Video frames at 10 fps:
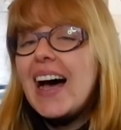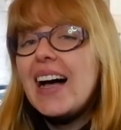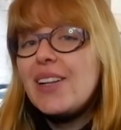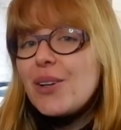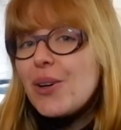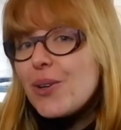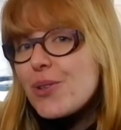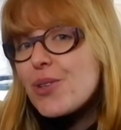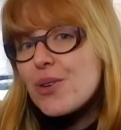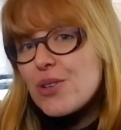I'll
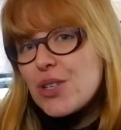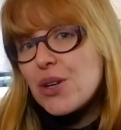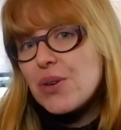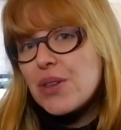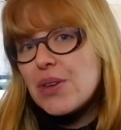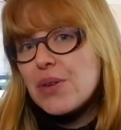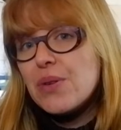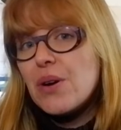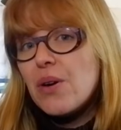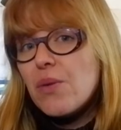also show
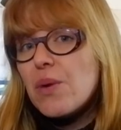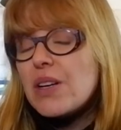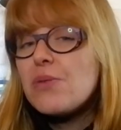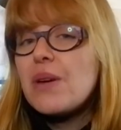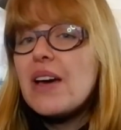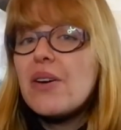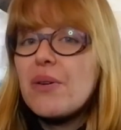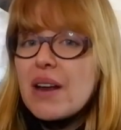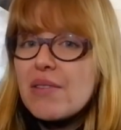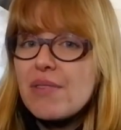you what we are
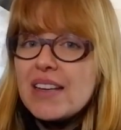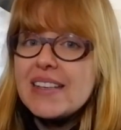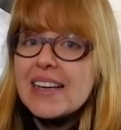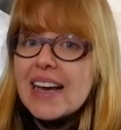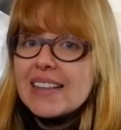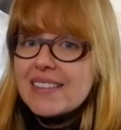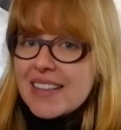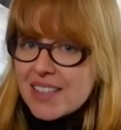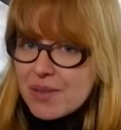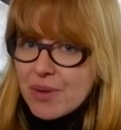renovating at
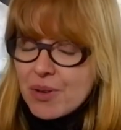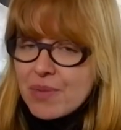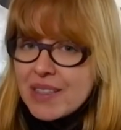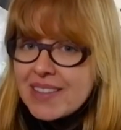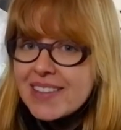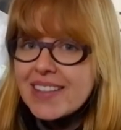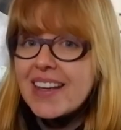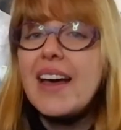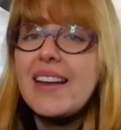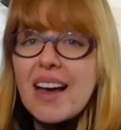this moment,
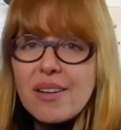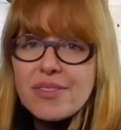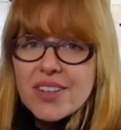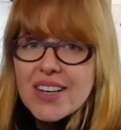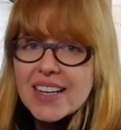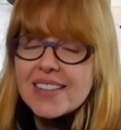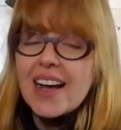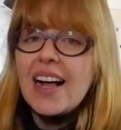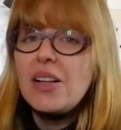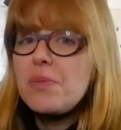and after that
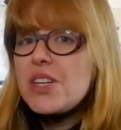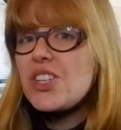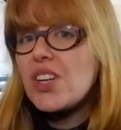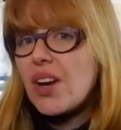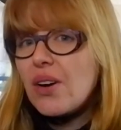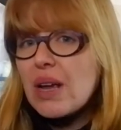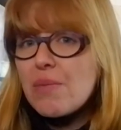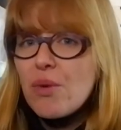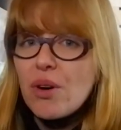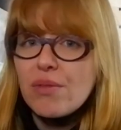I'll be sharing
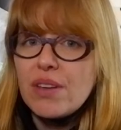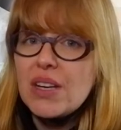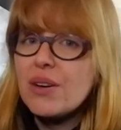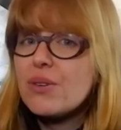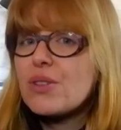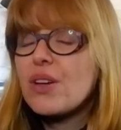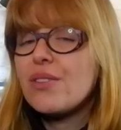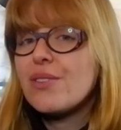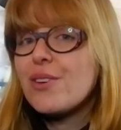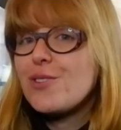more videos
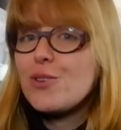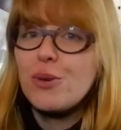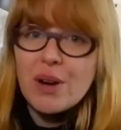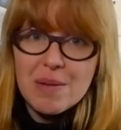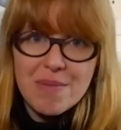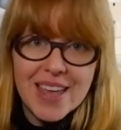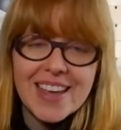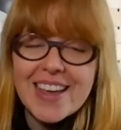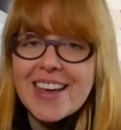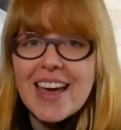on jewelry
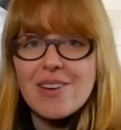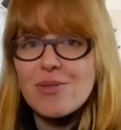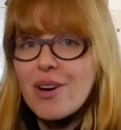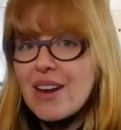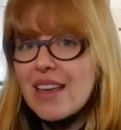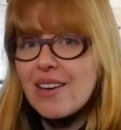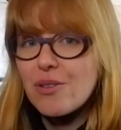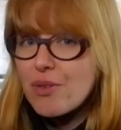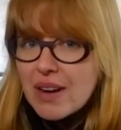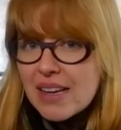making and running a
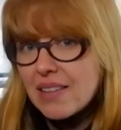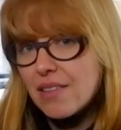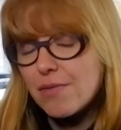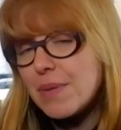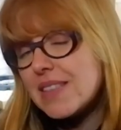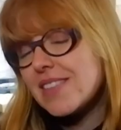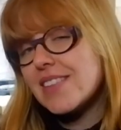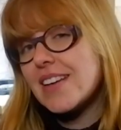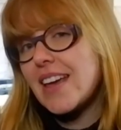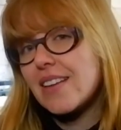creative
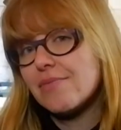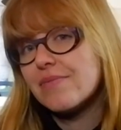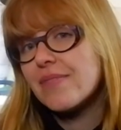business again.